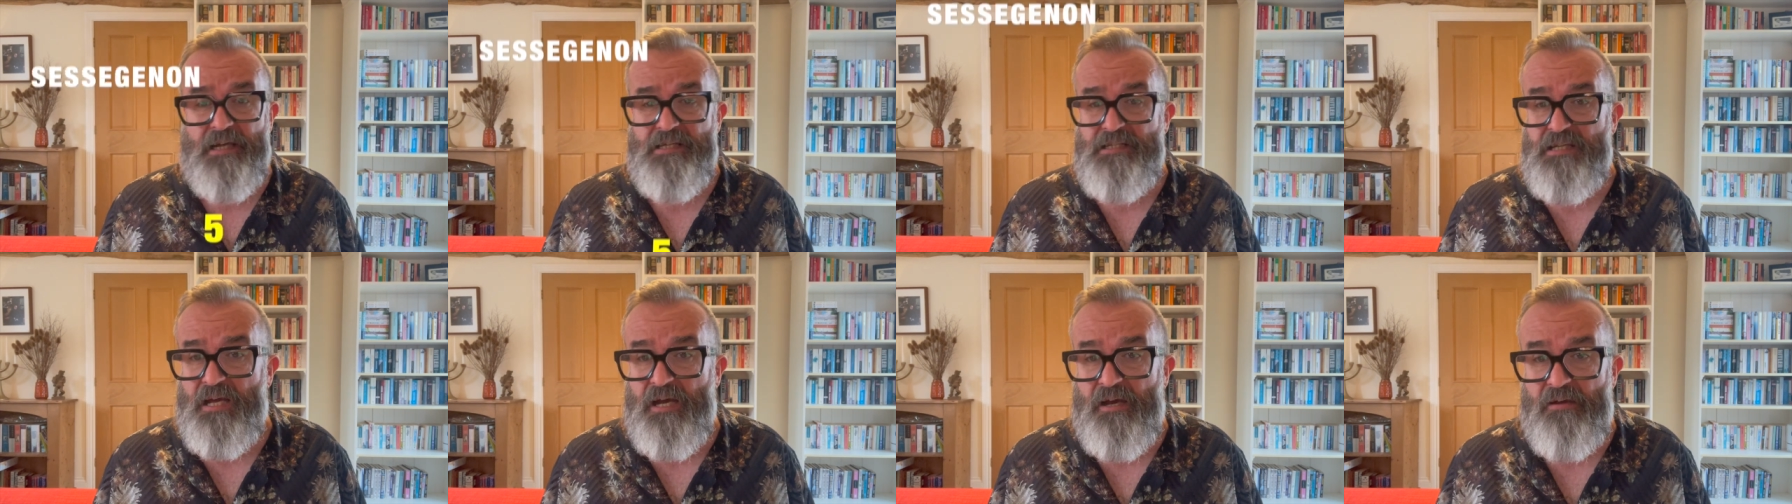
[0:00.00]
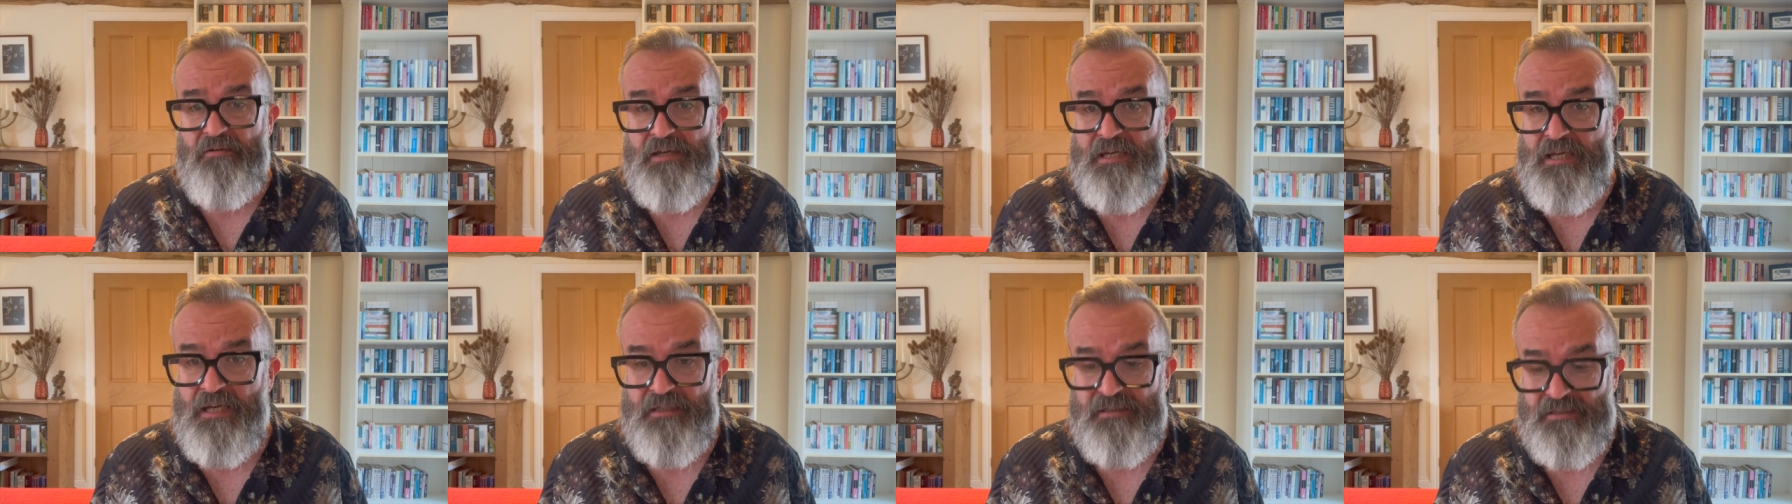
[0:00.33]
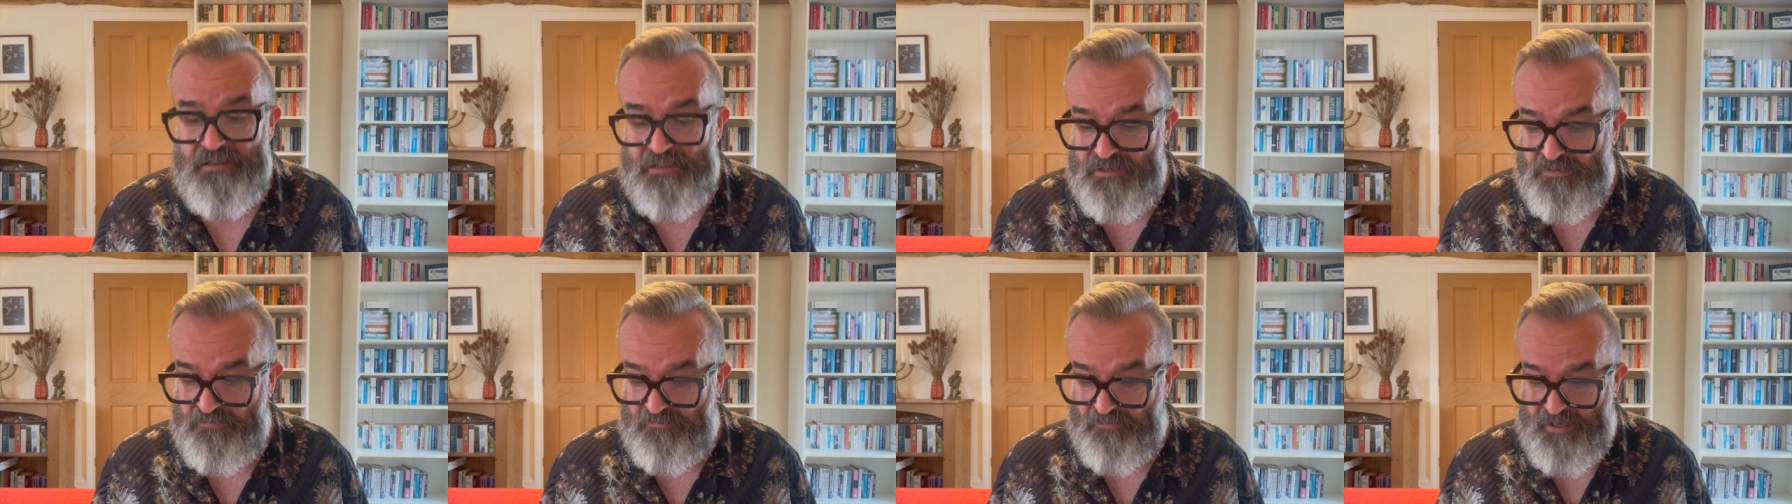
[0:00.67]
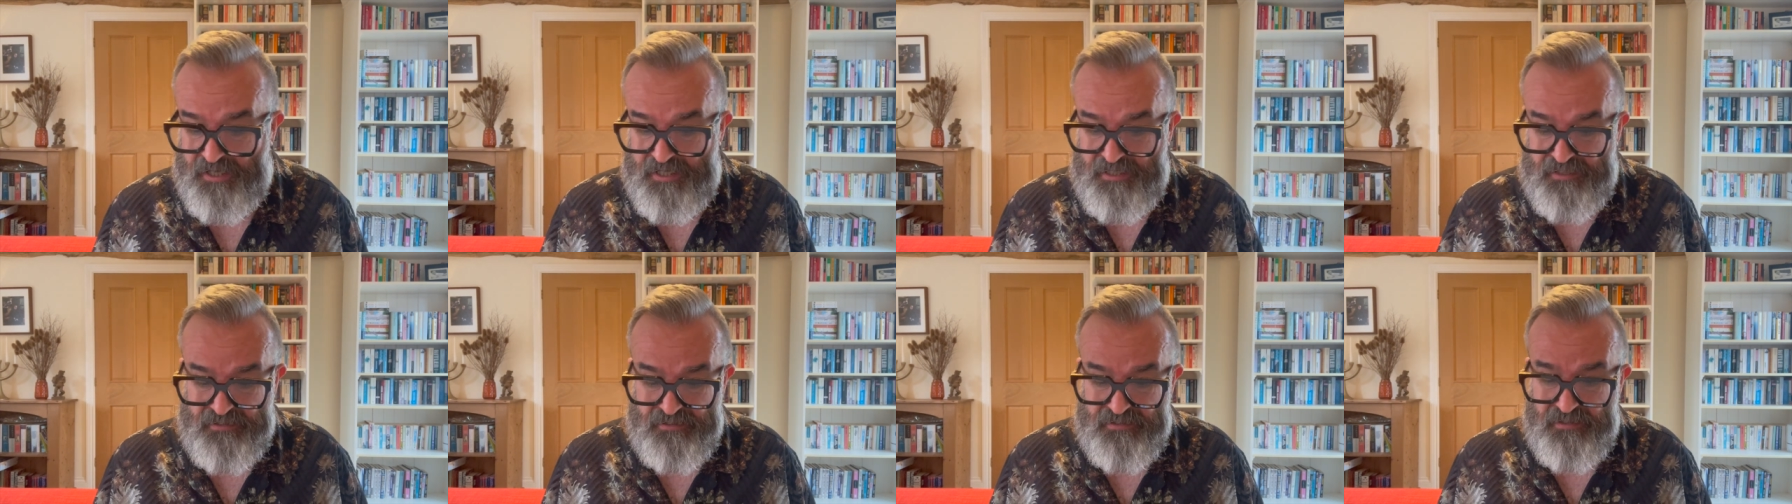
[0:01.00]
know he has his
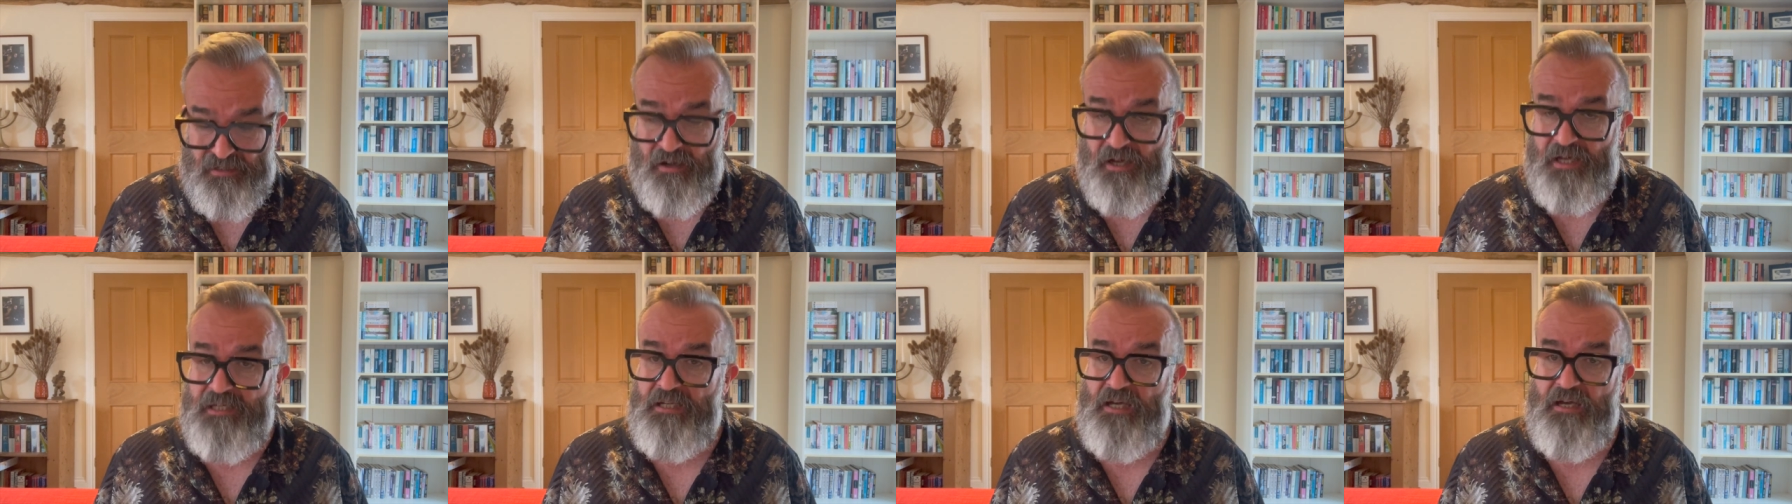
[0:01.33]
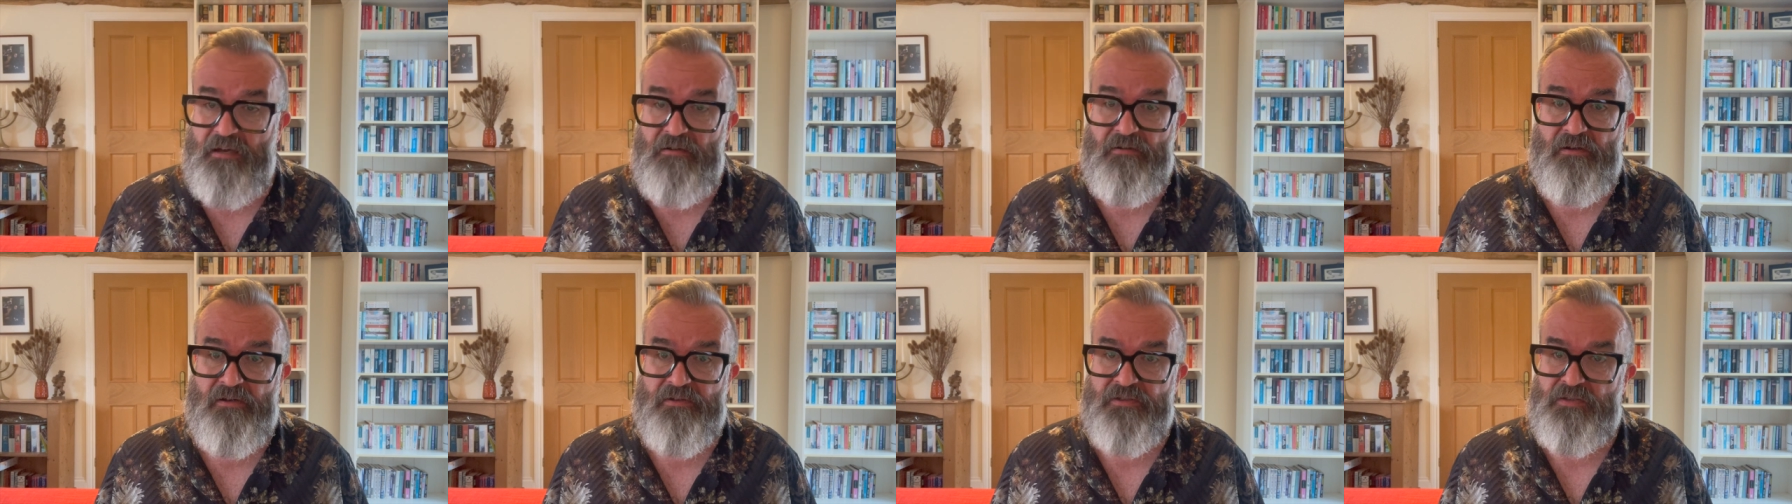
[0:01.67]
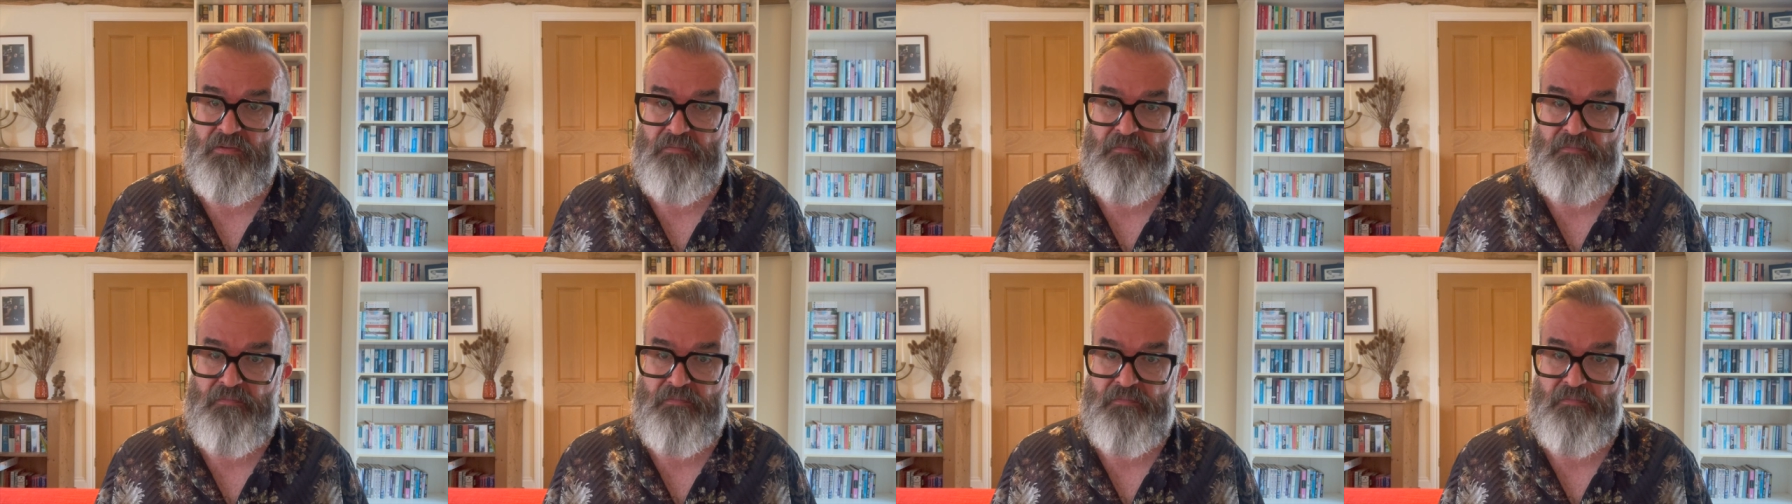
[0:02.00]
fans. I know lots